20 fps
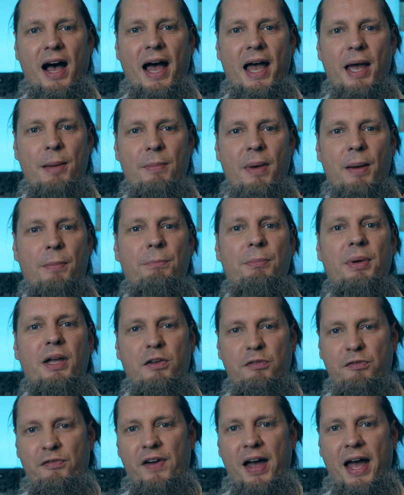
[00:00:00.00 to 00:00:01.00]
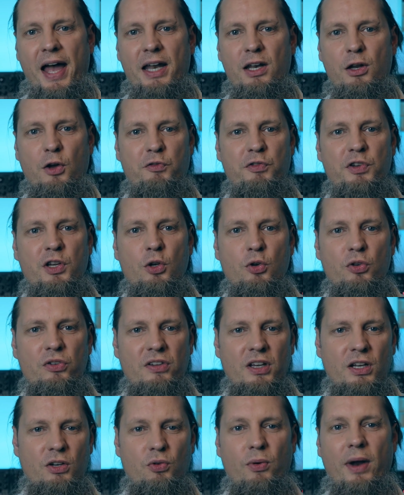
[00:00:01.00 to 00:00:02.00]
I'm a big fan of
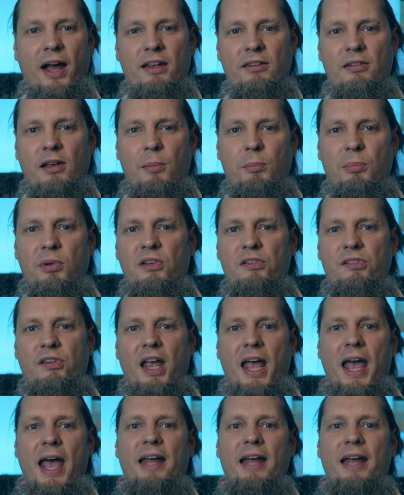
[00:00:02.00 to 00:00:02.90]
using dry samples